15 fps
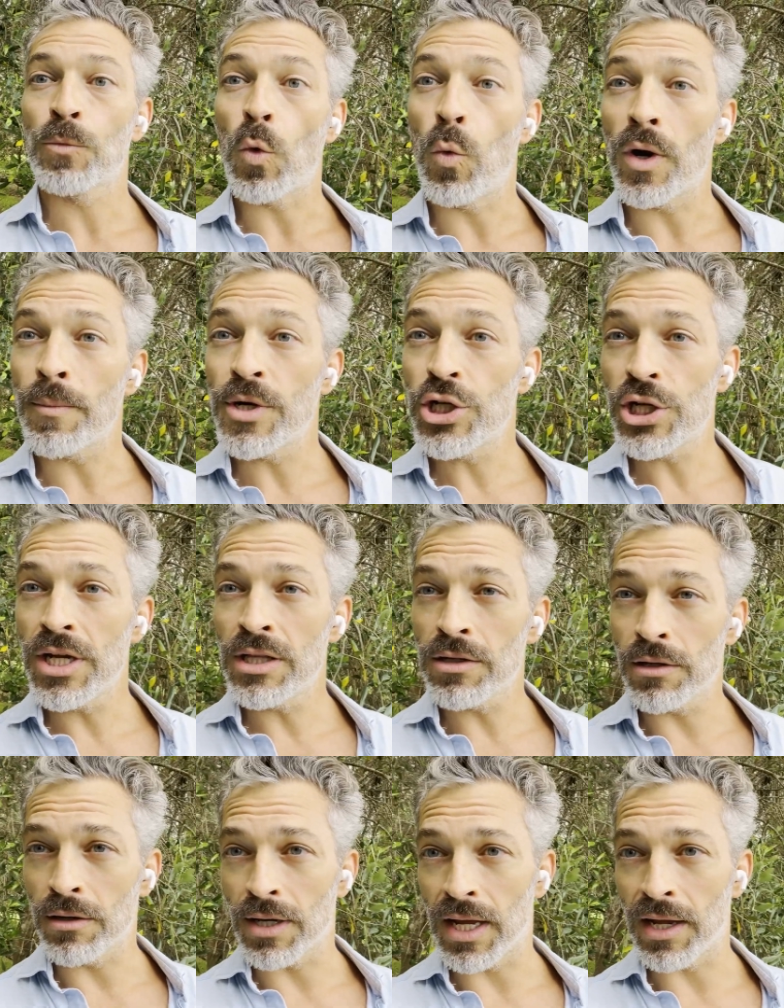Where machine
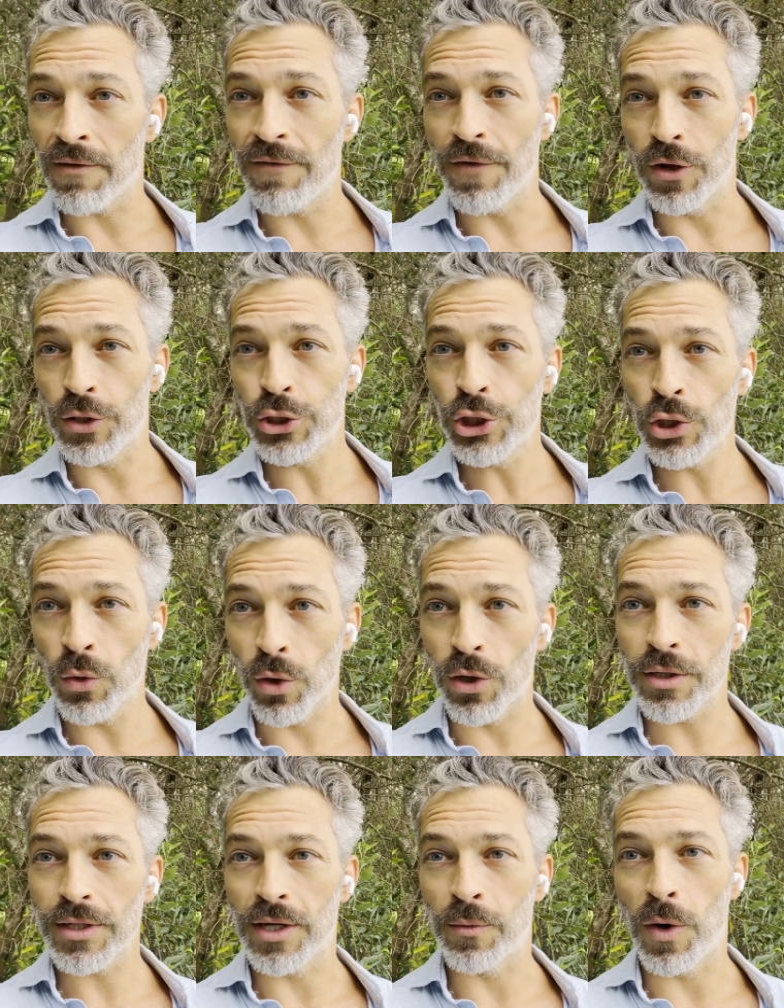learning falls
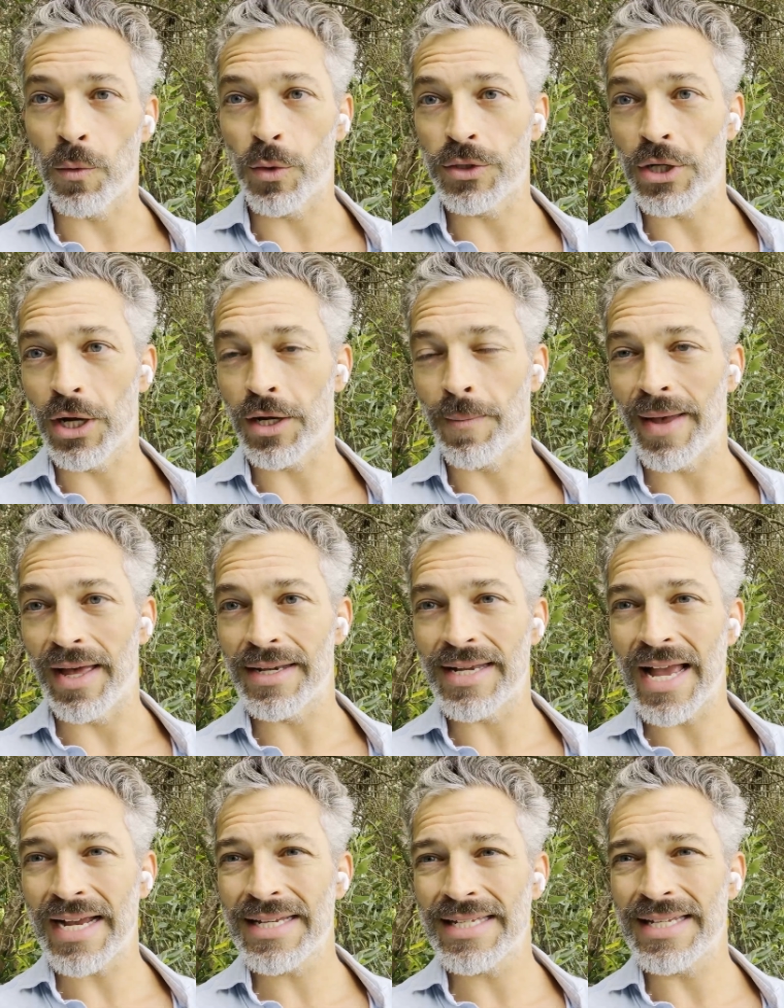short, and what we'll talk about
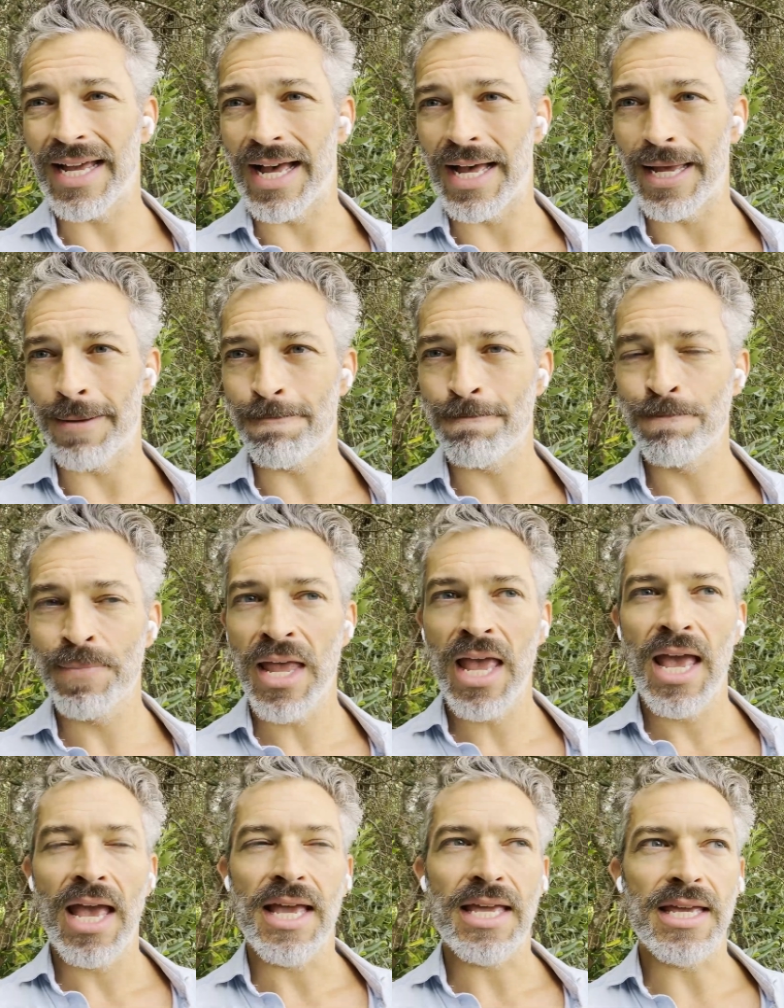next time,
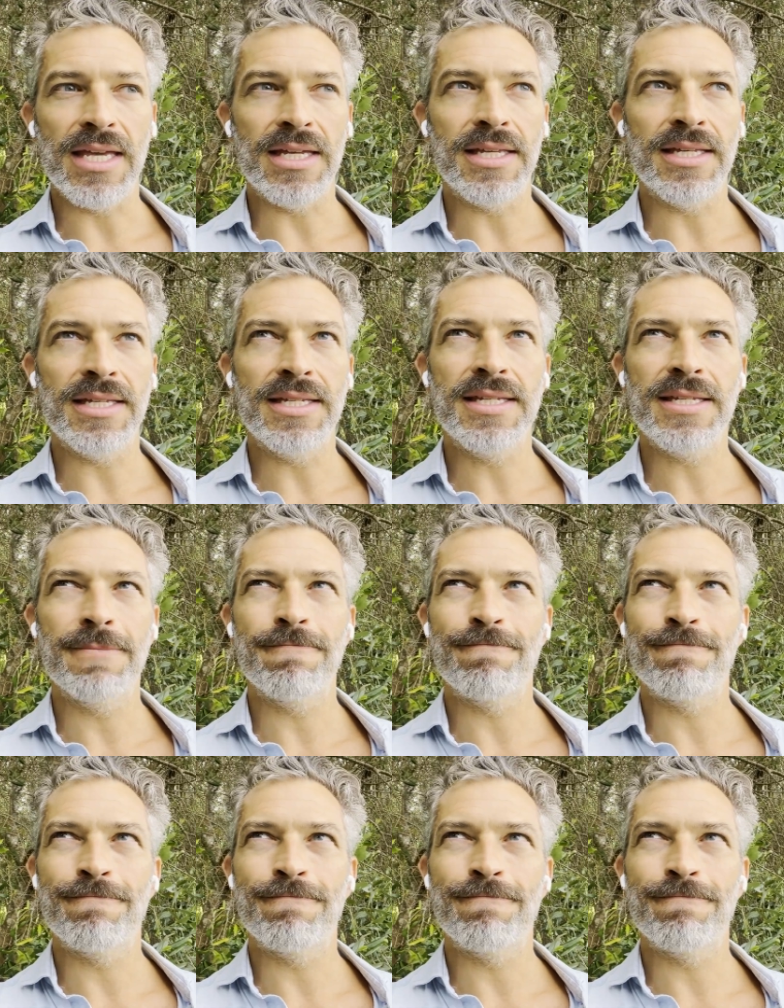is